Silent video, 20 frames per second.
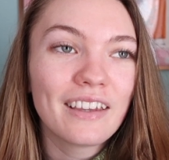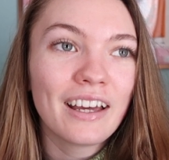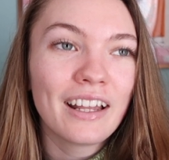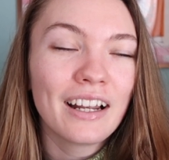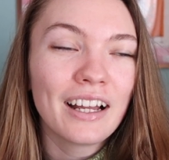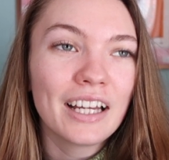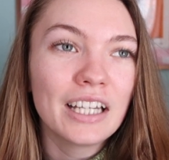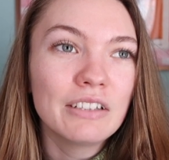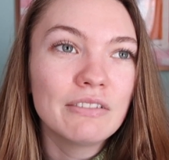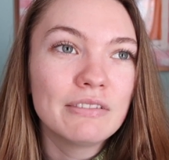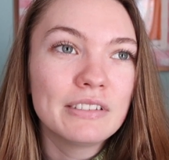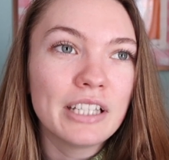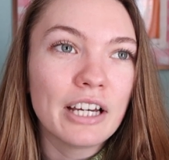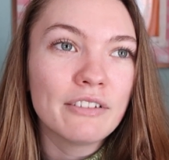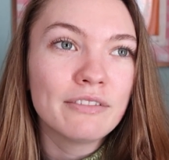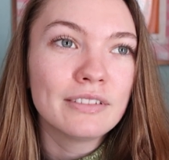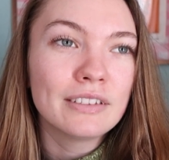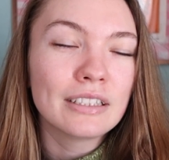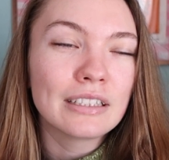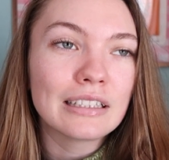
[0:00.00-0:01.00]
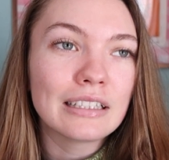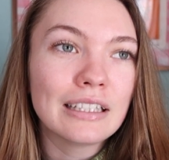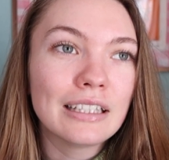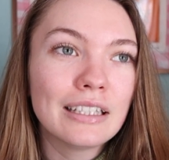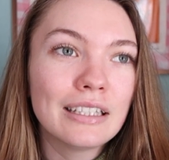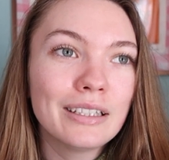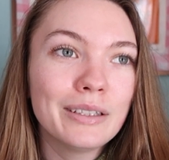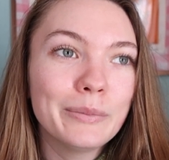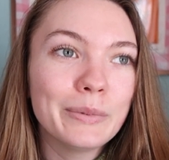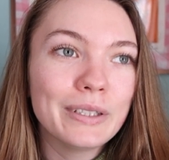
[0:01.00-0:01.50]
that I've
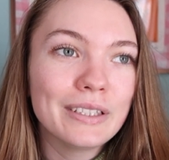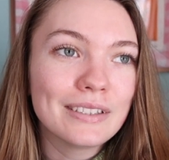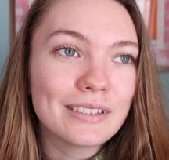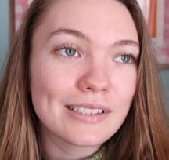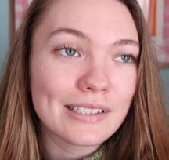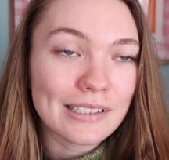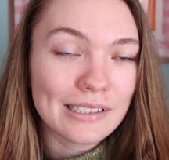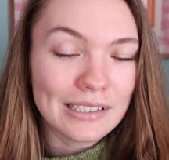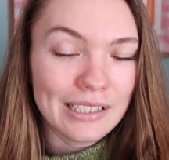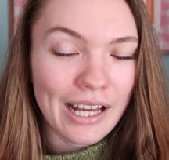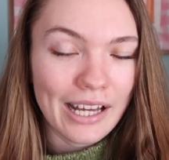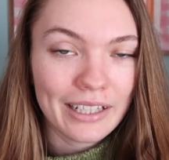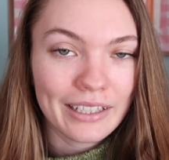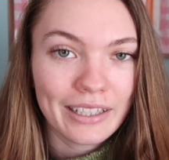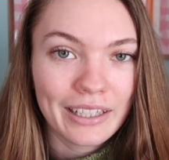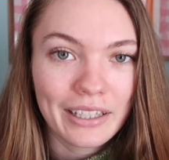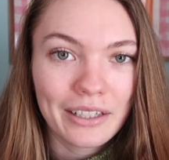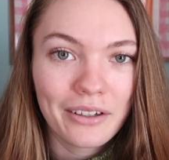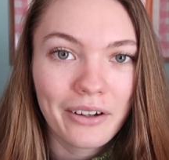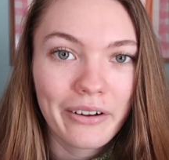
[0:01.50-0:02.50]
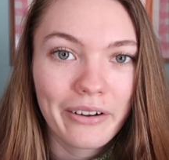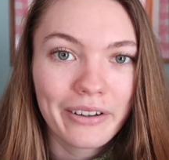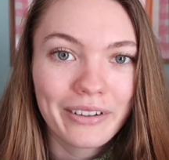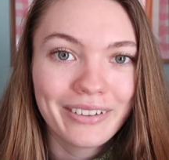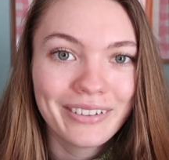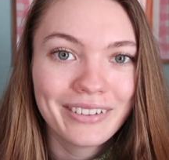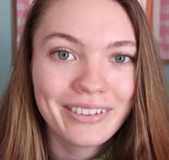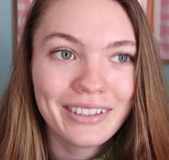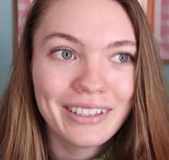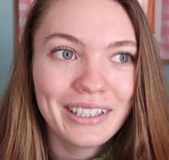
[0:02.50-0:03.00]
definitely been slacking
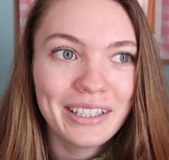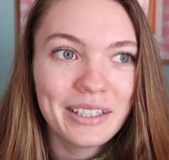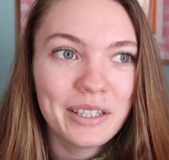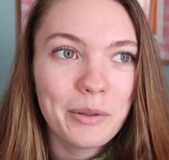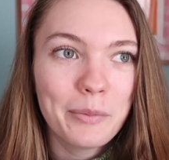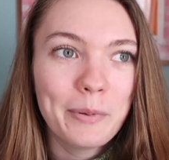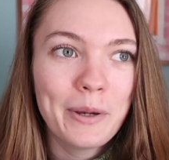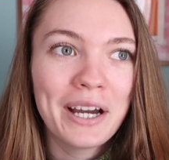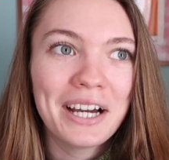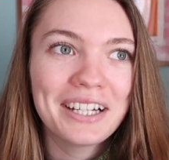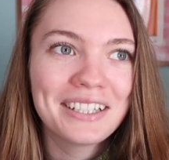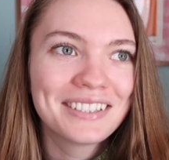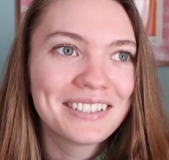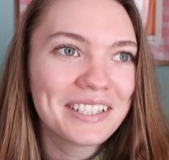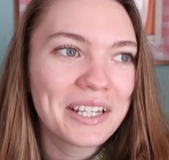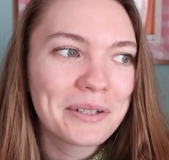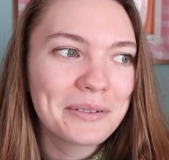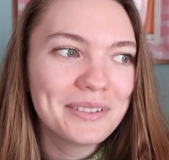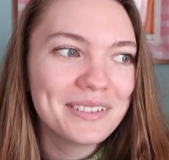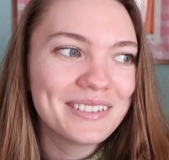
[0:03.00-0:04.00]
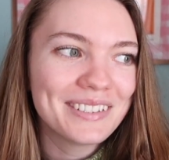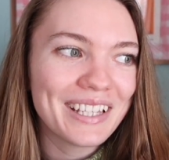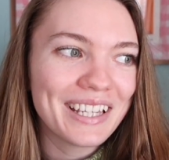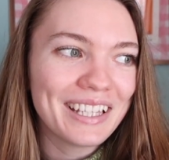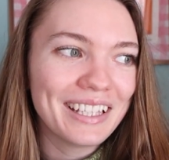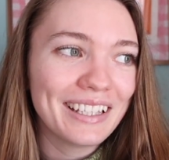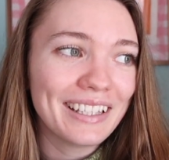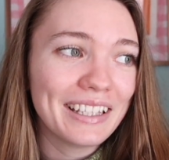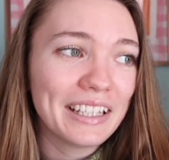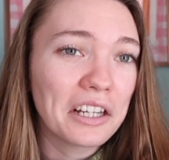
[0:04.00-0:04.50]
on in the past, I would
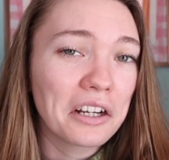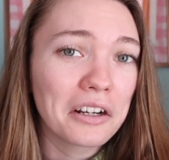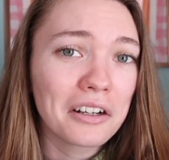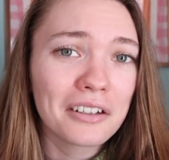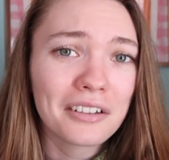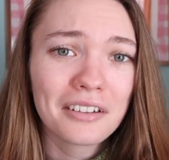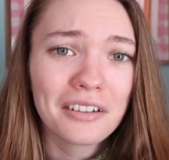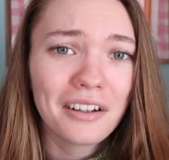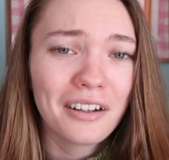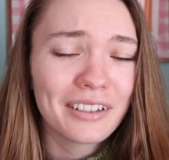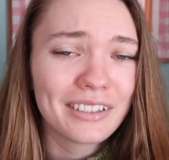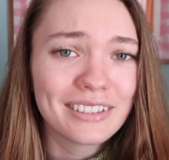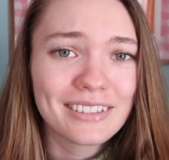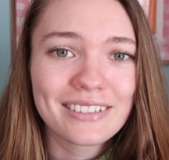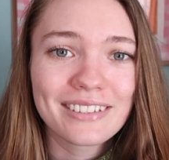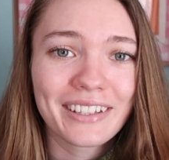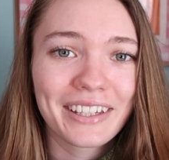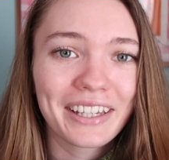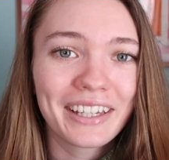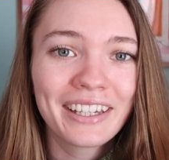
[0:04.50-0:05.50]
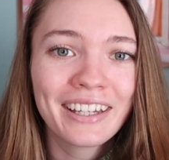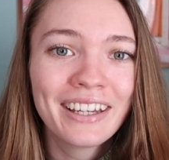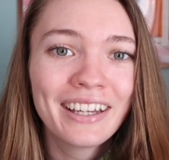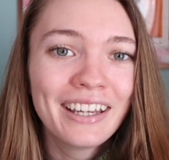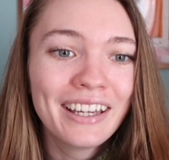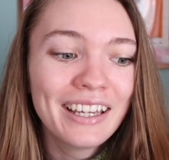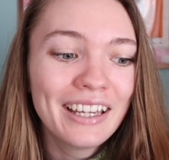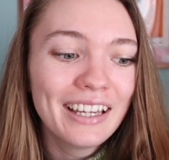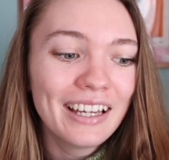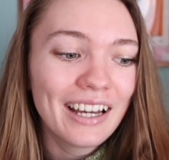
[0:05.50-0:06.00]
say, year, honestly.
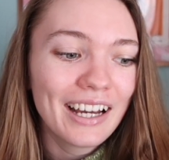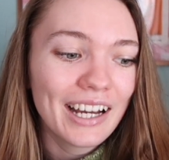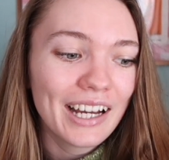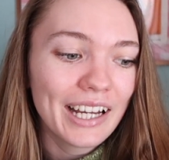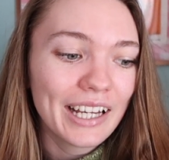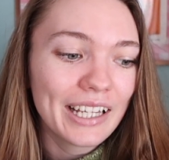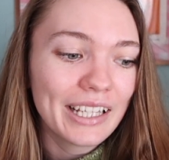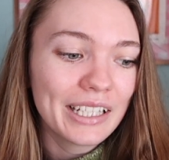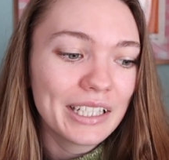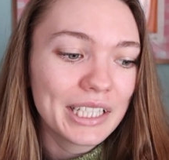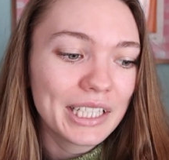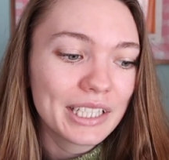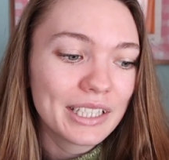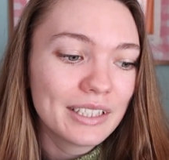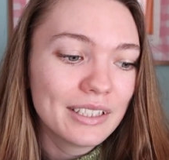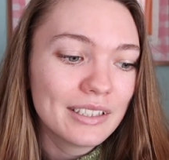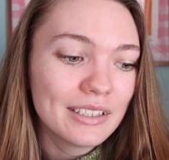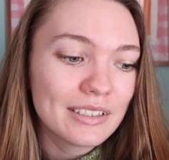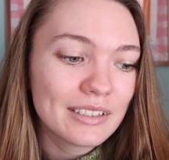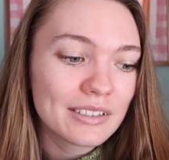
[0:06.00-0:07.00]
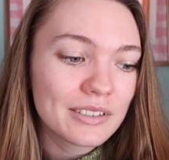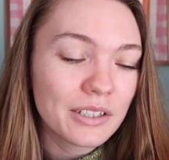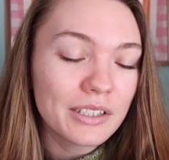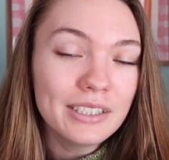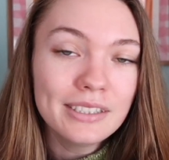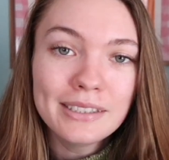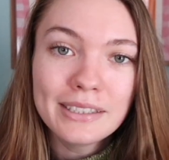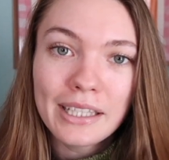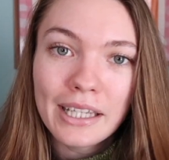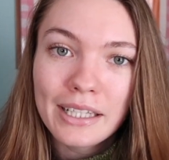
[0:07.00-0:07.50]
I
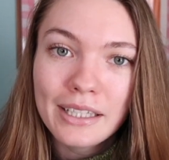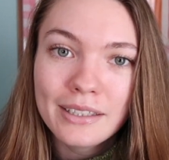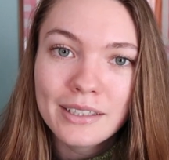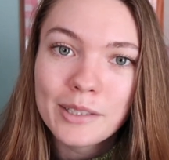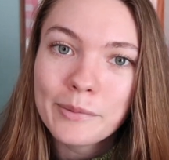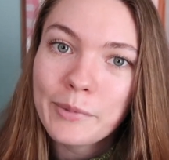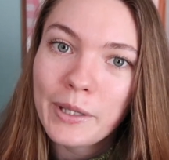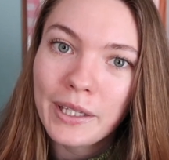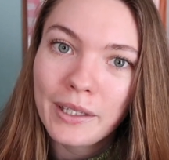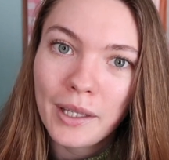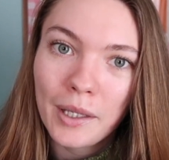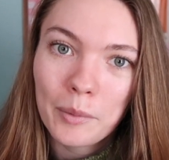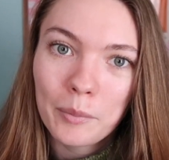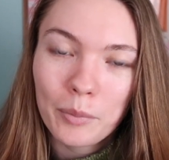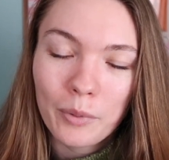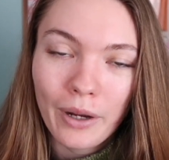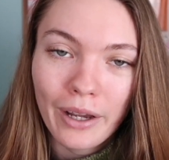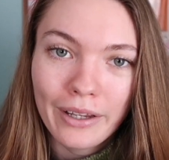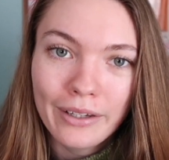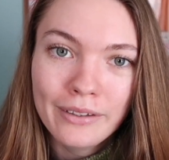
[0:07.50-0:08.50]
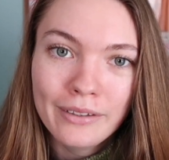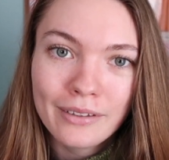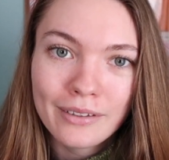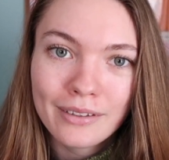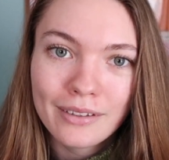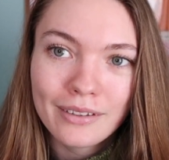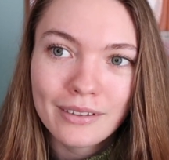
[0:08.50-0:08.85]
started to get into baking bread